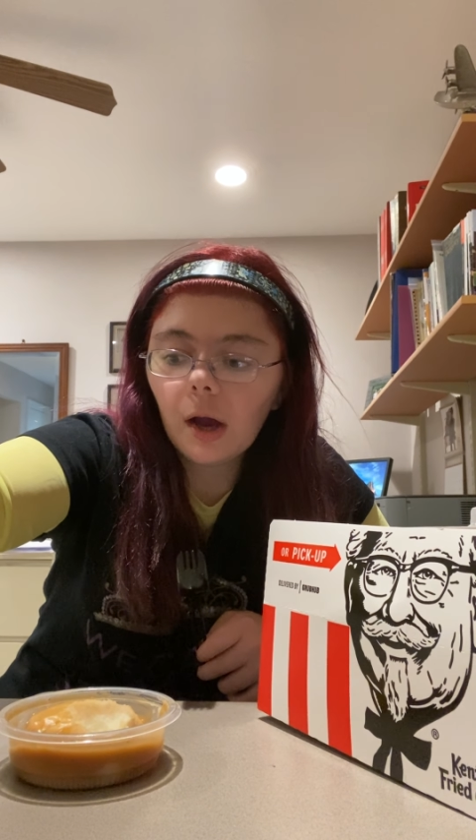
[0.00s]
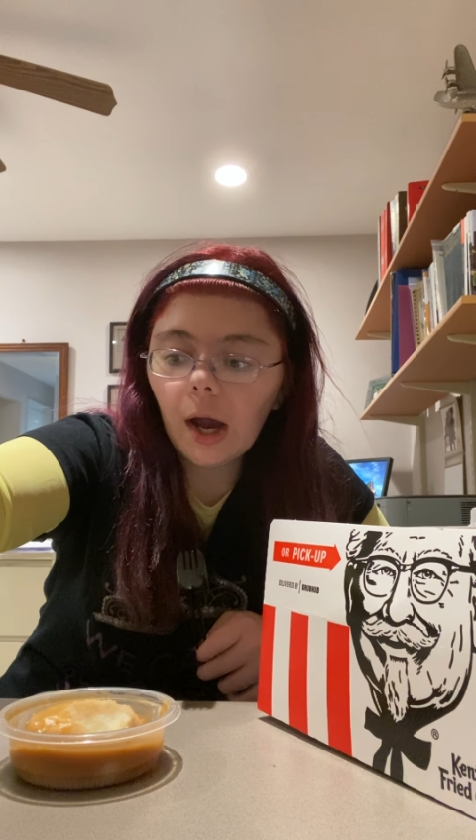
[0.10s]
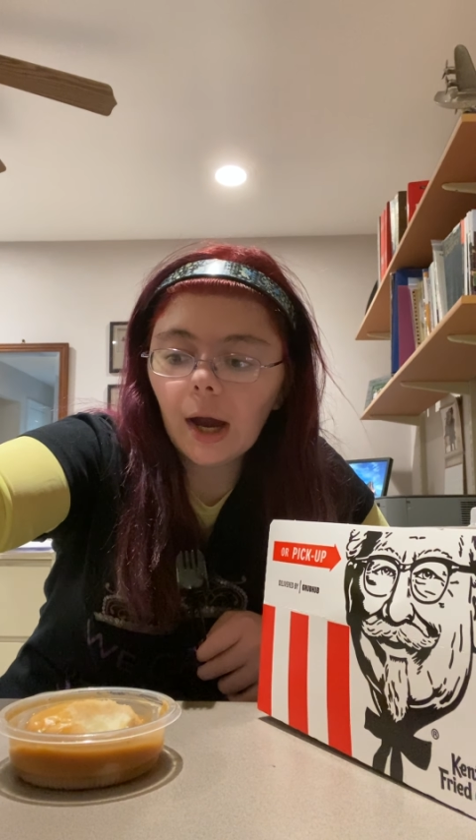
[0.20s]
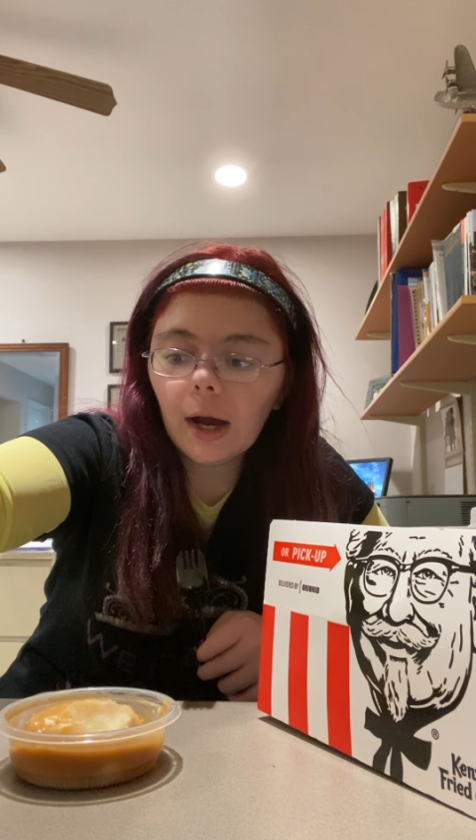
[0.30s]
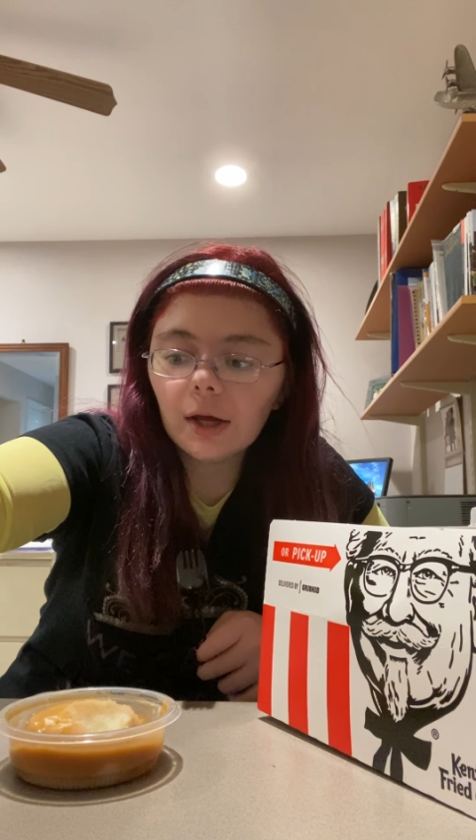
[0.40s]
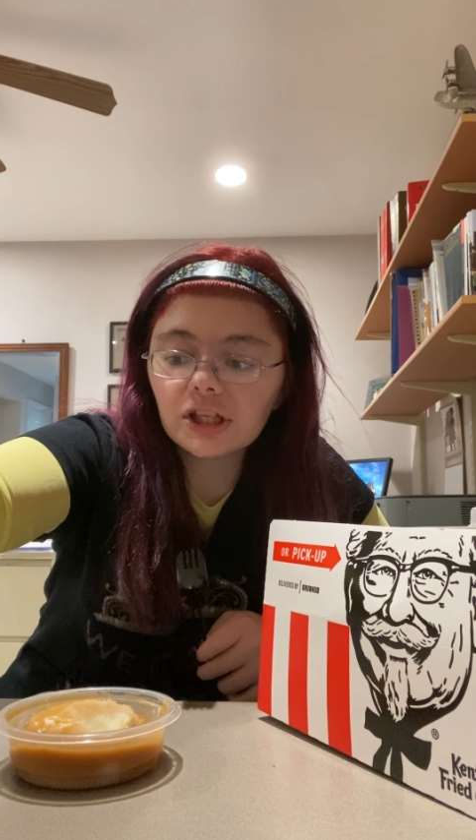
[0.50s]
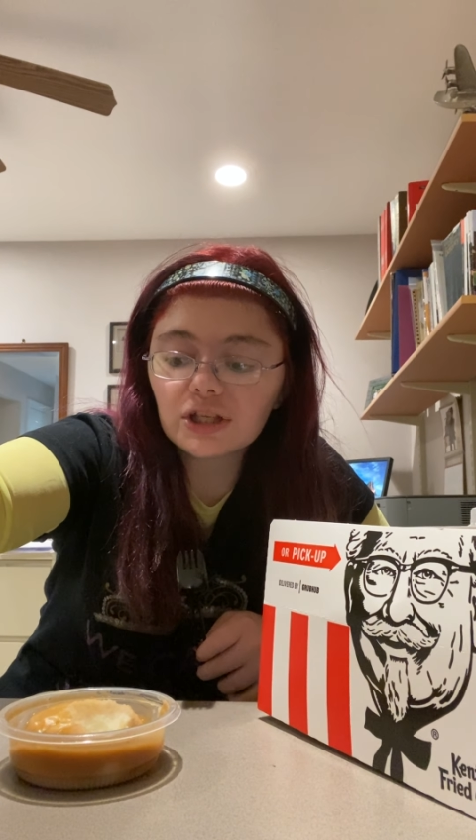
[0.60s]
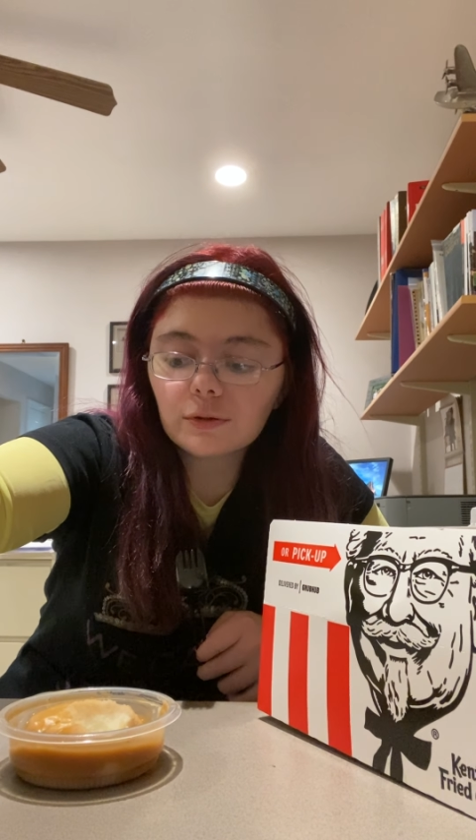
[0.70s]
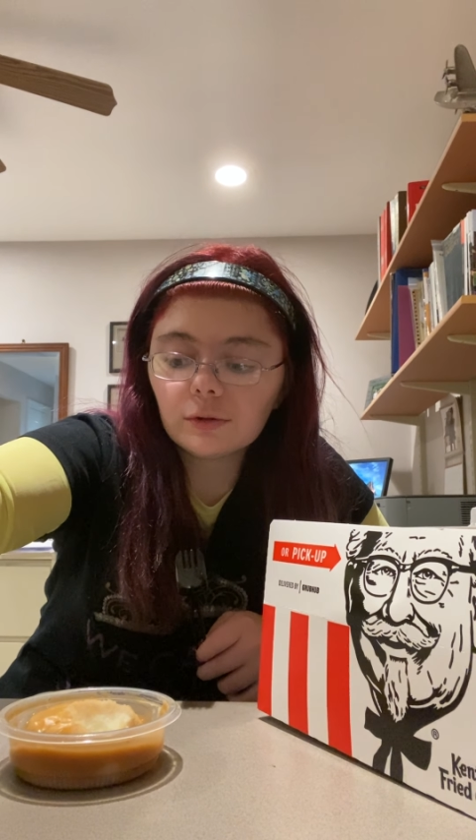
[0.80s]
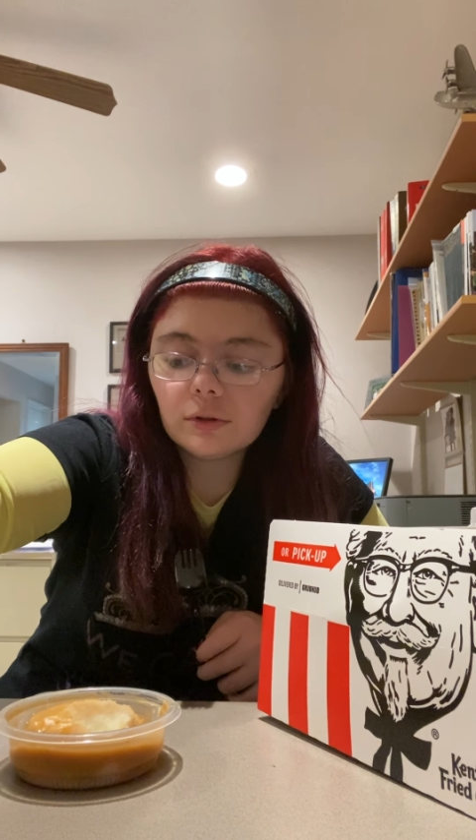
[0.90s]
on
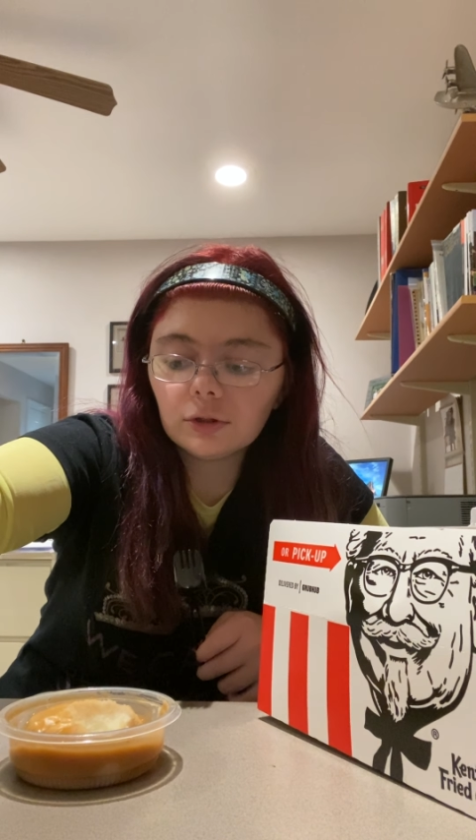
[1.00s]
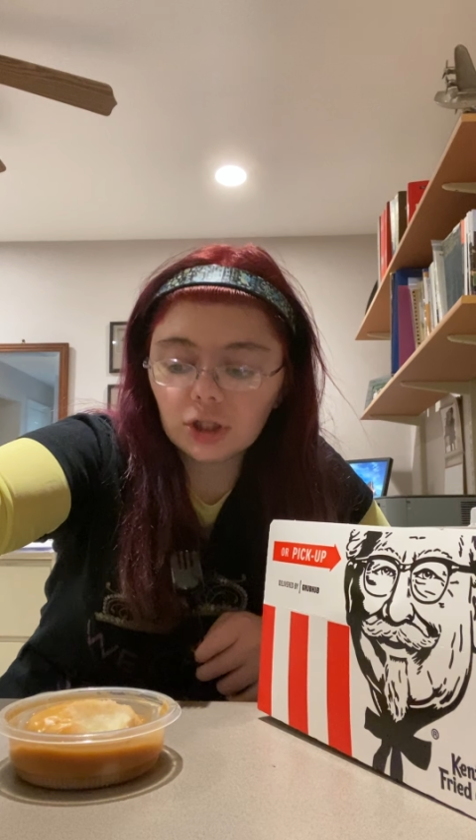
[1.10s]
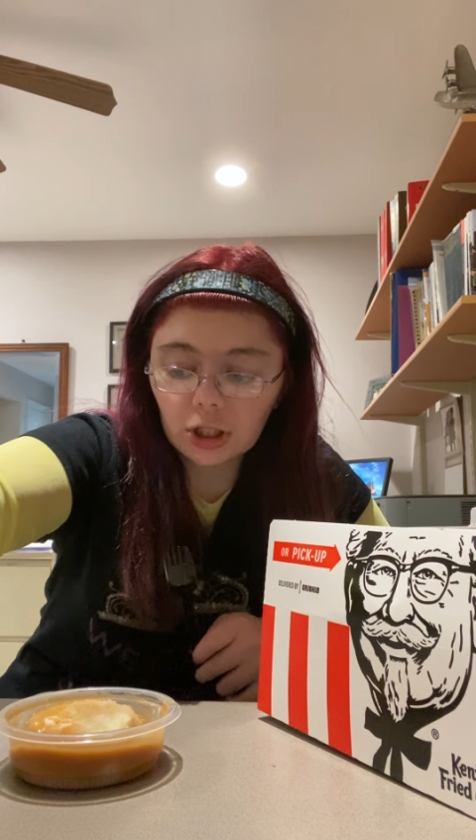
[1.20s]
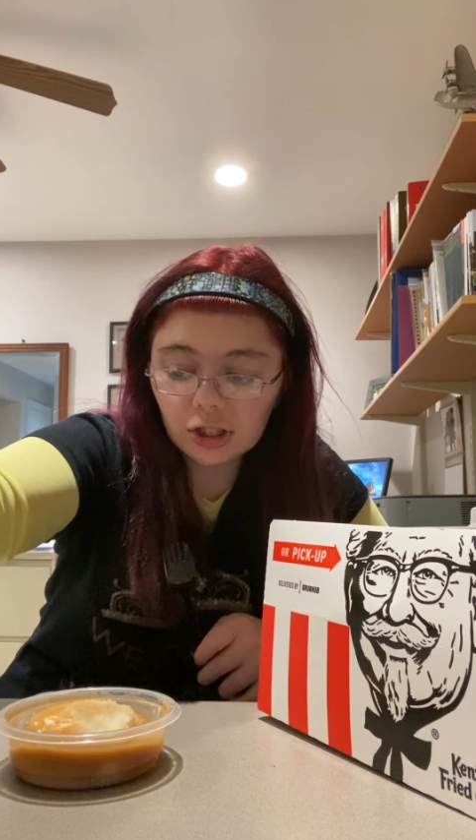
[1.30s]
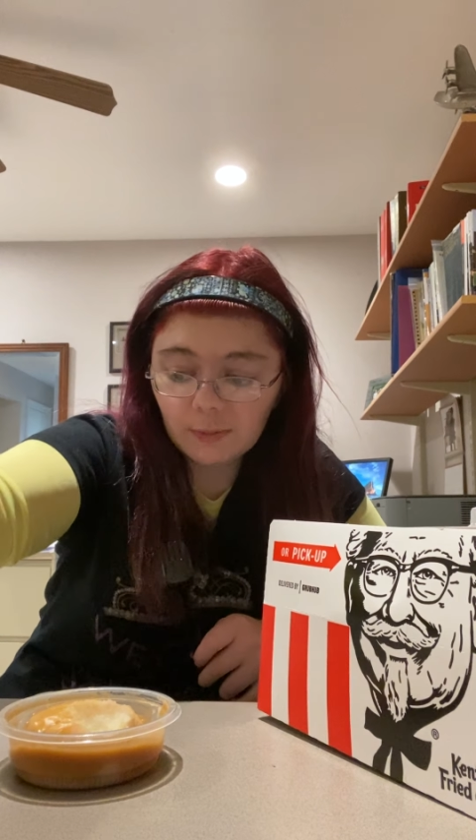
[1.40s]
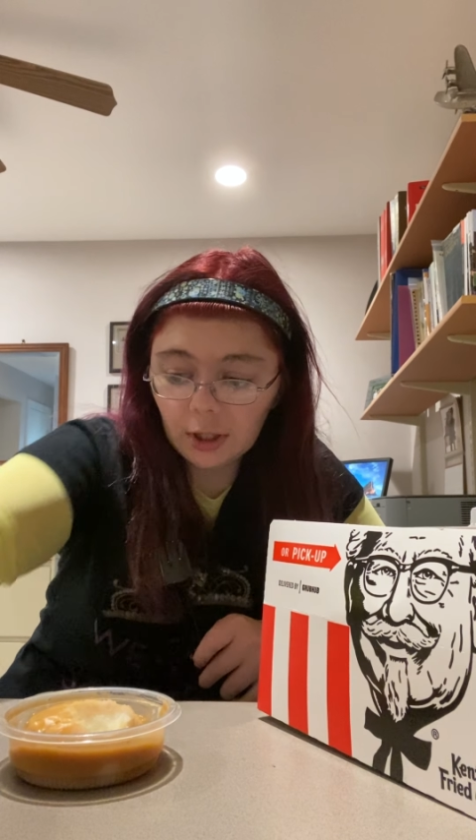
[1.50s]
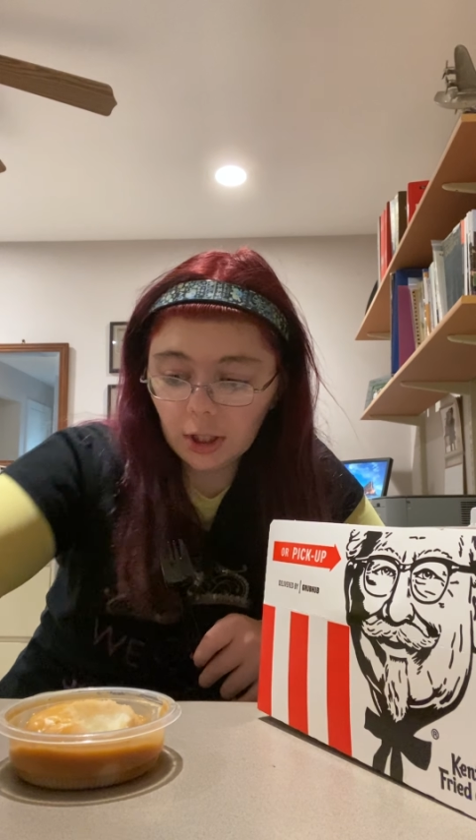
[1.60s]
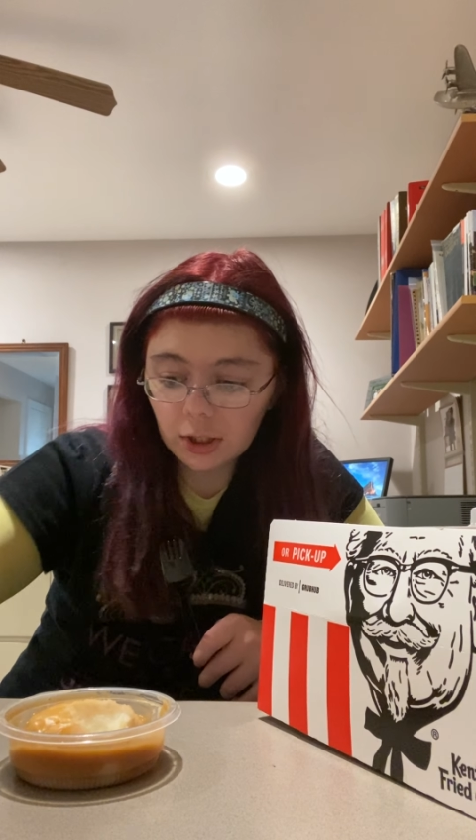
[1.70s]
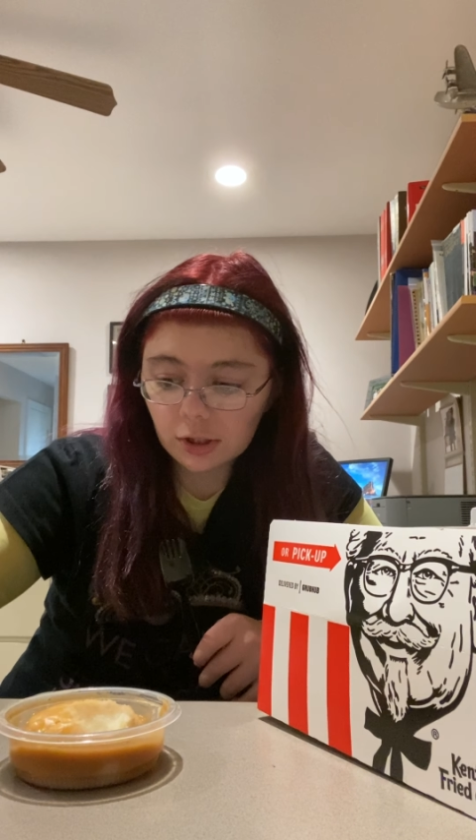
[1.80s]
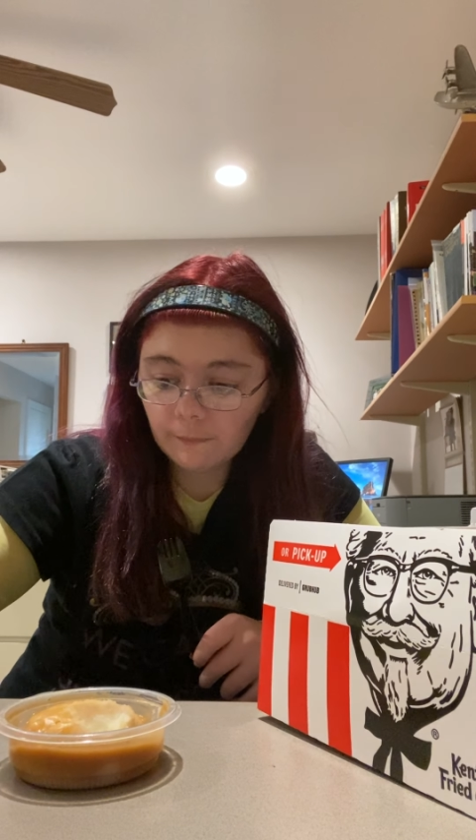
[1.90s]
chicken
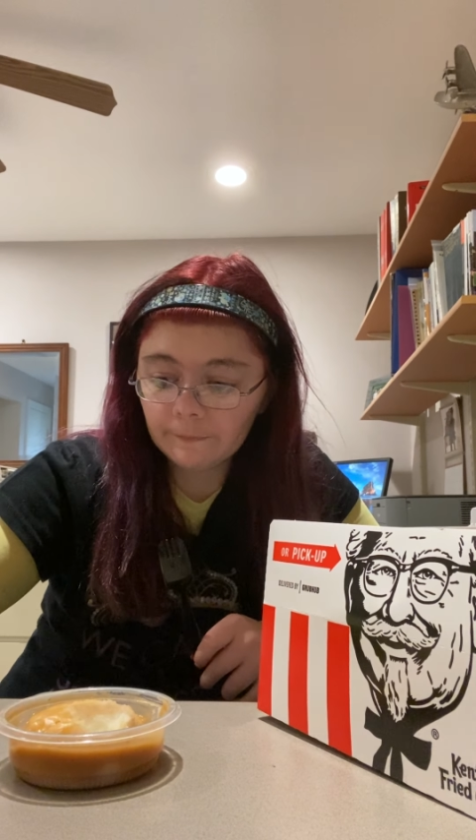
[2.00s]
speedies.